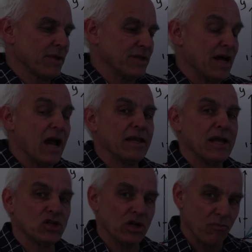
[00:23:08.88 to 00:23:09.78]

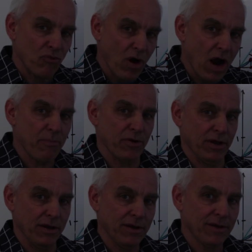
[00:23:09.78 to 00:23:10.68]
dilation
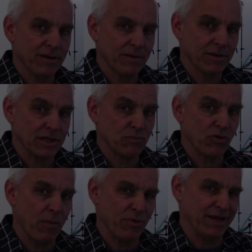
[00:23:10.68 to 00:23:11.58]
property, it's
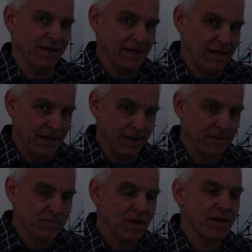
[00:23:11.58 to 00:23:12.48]
property E,
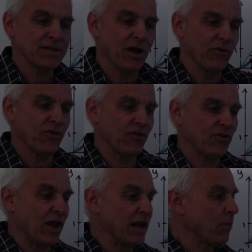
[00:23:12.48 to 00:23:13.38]
tells us
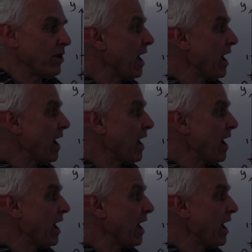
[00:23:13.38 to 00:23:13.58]
exactly what